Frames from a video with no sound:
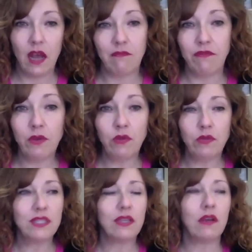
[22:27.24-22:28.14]
food.
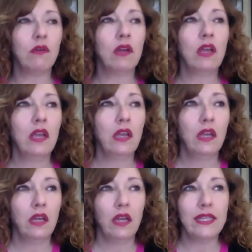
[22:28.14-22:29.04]
So
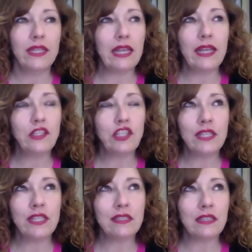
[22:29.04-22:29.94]

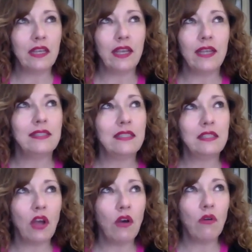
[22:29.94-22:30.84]
it's
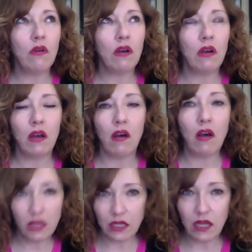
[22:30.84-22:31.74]
so
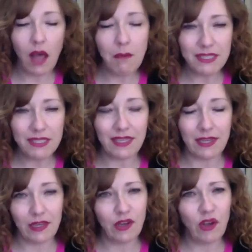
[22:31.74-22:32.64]

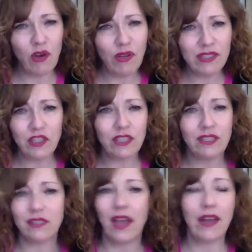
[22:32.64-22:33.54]
all-encompassing, you know? It's just,
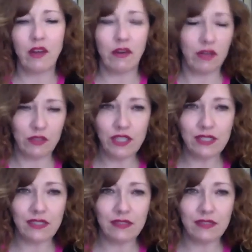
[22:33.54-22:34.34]
I don't know, it's